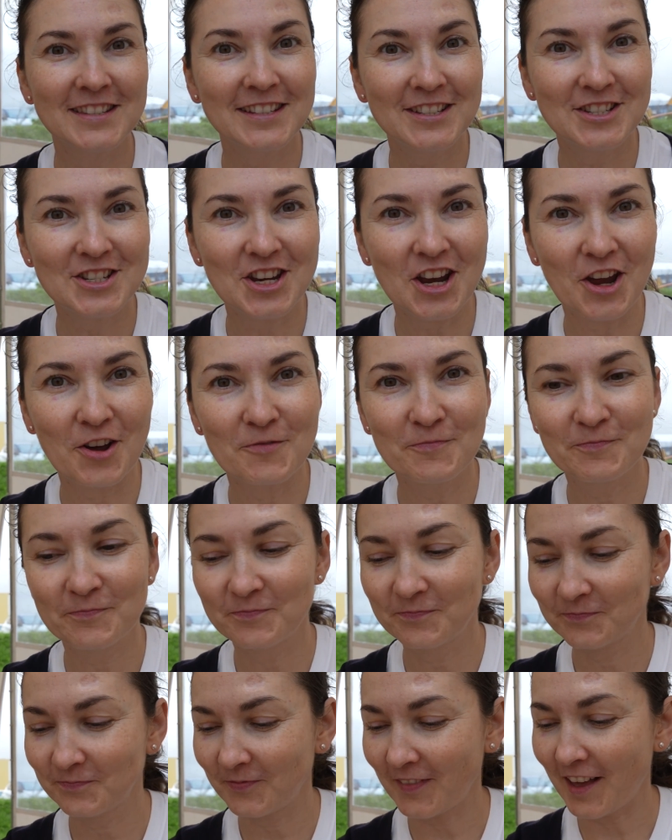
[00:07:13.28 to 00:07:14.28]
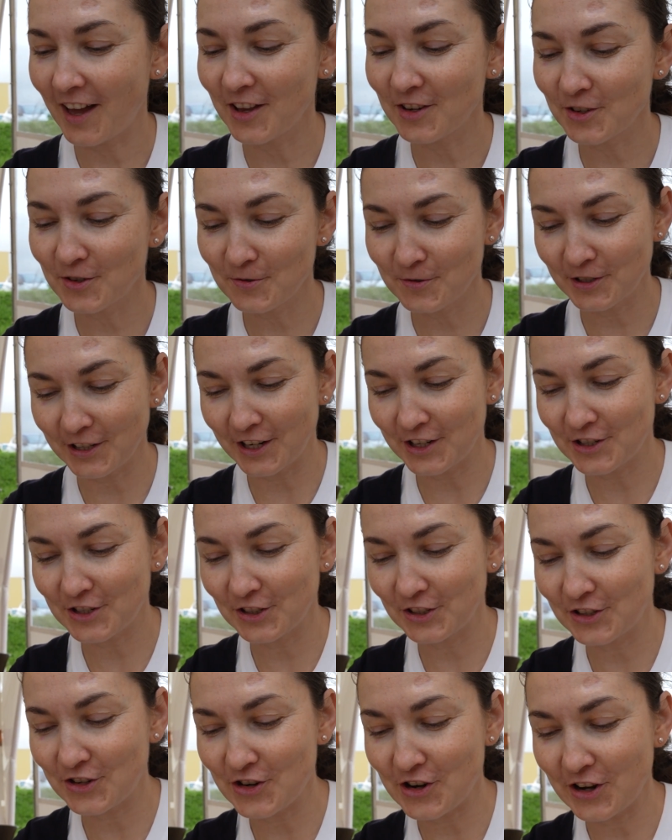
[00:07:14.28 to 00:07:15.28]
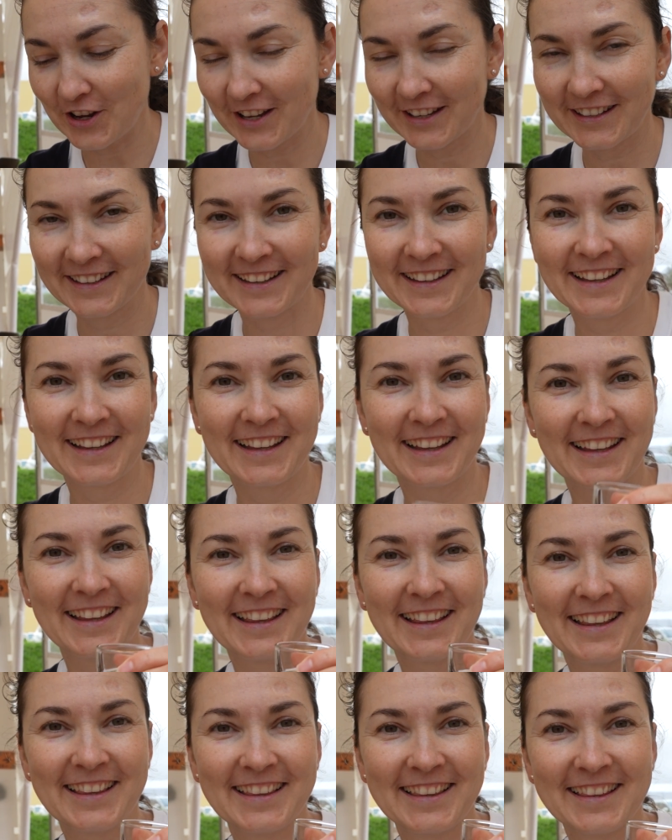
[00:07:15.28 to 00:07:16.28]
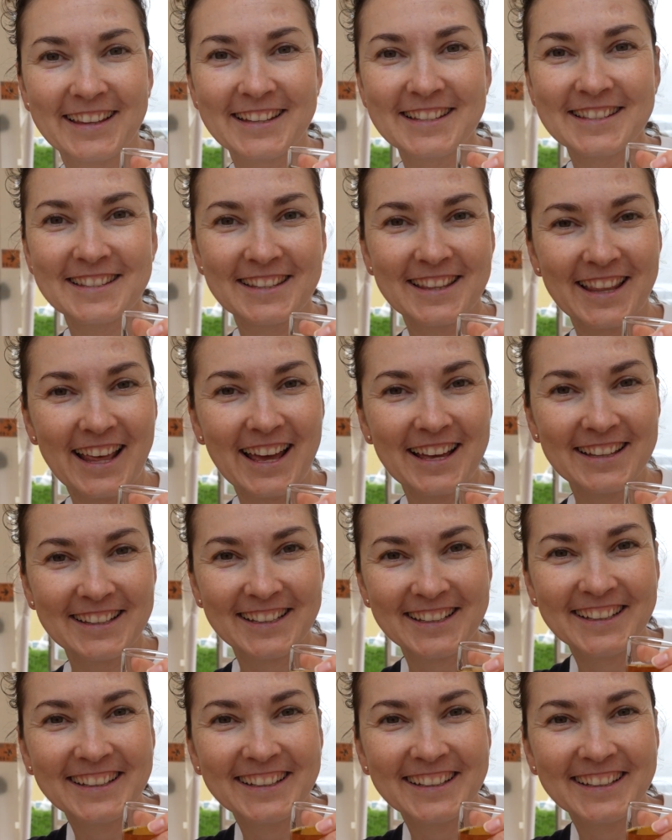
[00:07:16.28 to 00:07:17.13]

the jam. I don't know what I should try. This and that.